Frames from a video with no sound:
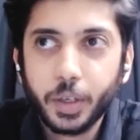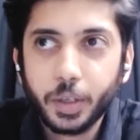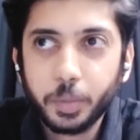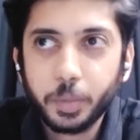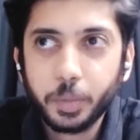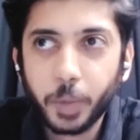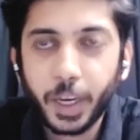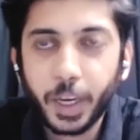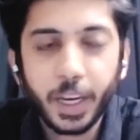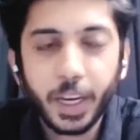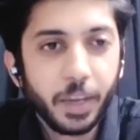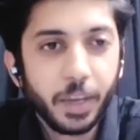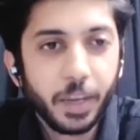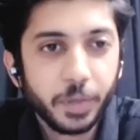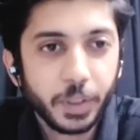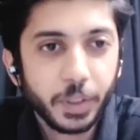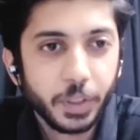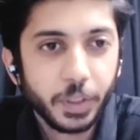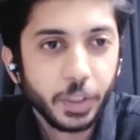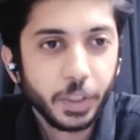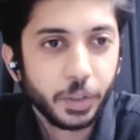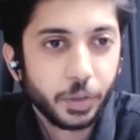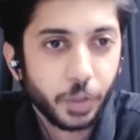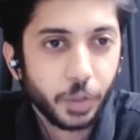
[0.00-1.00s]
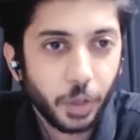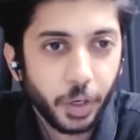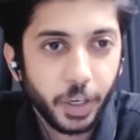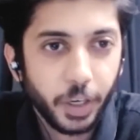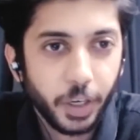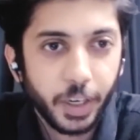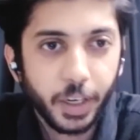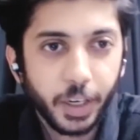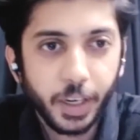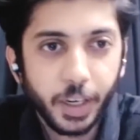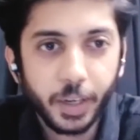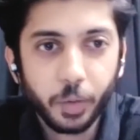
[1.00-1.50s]
my life is
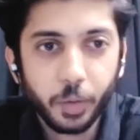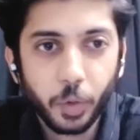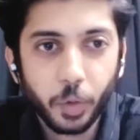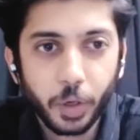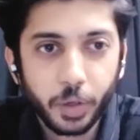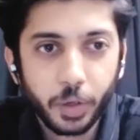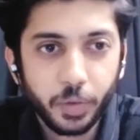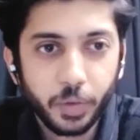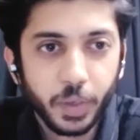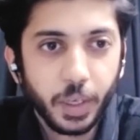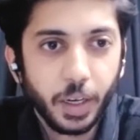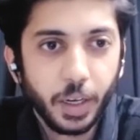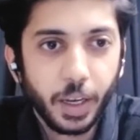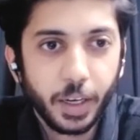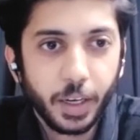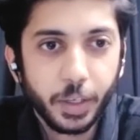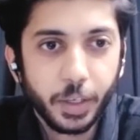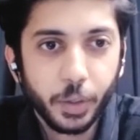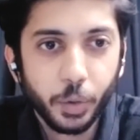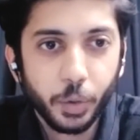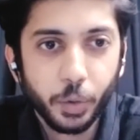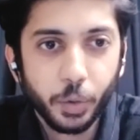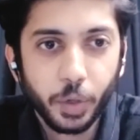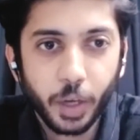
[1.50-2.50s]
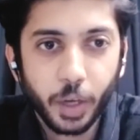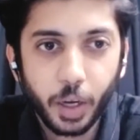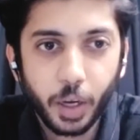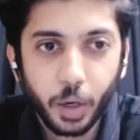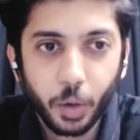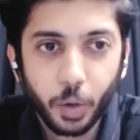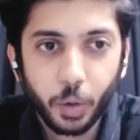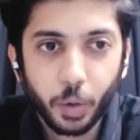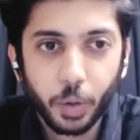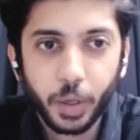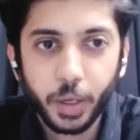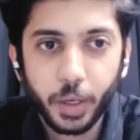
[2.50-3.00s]
destroyed and what will I do
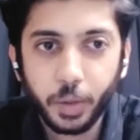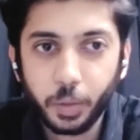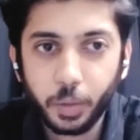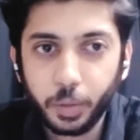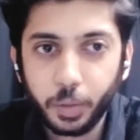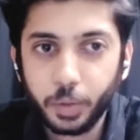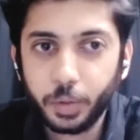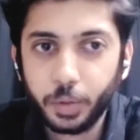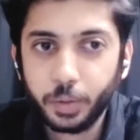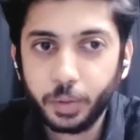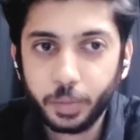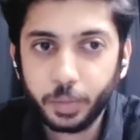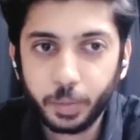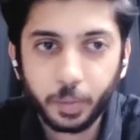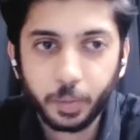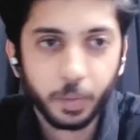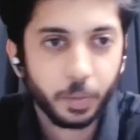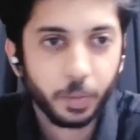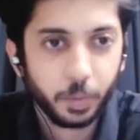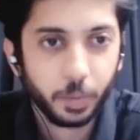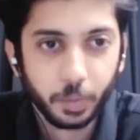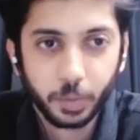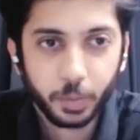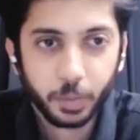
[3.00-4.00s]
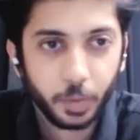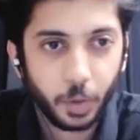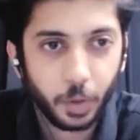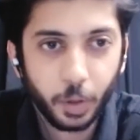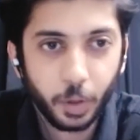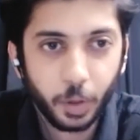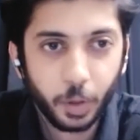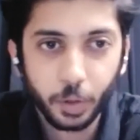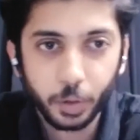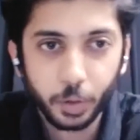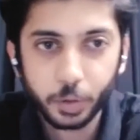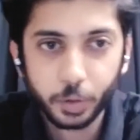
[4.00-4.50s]
now and
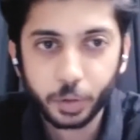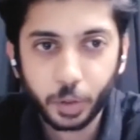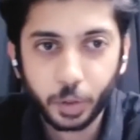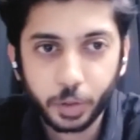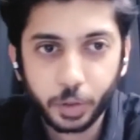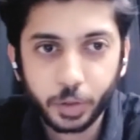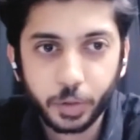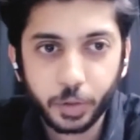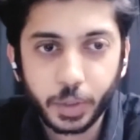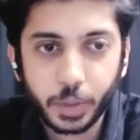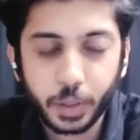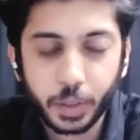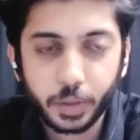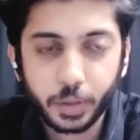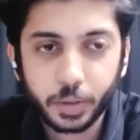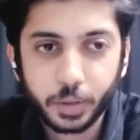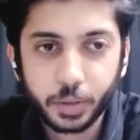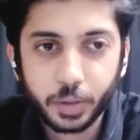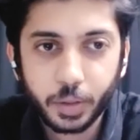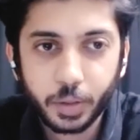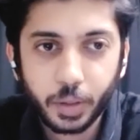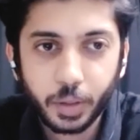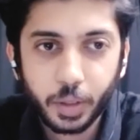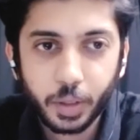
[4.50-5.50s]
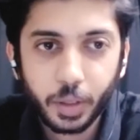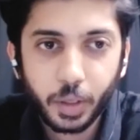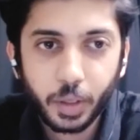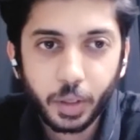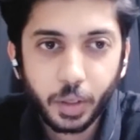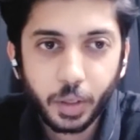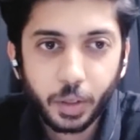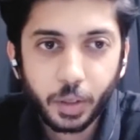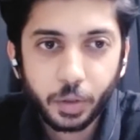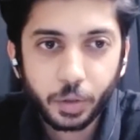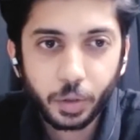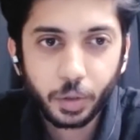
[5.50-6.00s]
all those sorts of things.
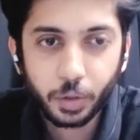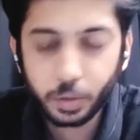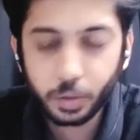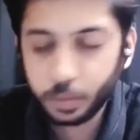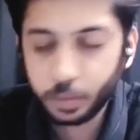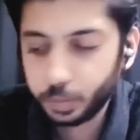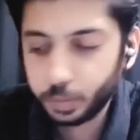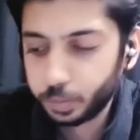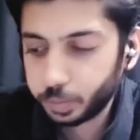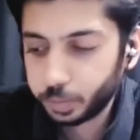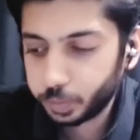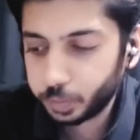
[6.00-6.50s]
So